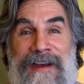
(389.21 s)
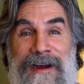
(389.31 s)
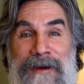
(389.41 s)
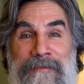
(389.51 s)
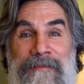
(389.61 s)

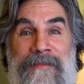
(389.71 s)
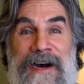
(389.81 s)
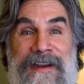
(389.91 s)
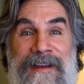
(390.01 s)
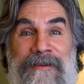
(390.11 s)
Um,
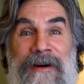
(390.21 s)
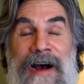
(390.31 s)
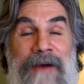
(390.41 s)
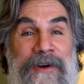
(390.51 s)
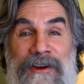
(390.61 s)
but
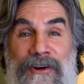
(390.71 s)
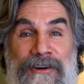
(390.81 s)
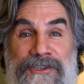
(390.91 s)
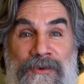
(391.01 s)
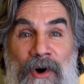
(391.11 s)
I want to
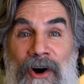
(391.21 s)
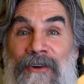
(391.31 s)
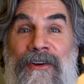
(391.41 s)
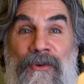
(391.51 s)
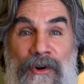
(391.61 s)
encourage you
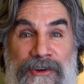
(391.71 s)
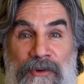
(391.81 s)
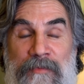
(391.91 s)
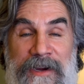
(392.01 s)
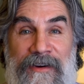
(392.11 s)
all grow
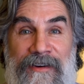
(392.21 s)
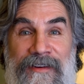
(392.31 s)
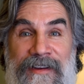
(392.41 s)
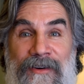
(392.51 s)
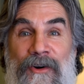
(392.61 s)
your beard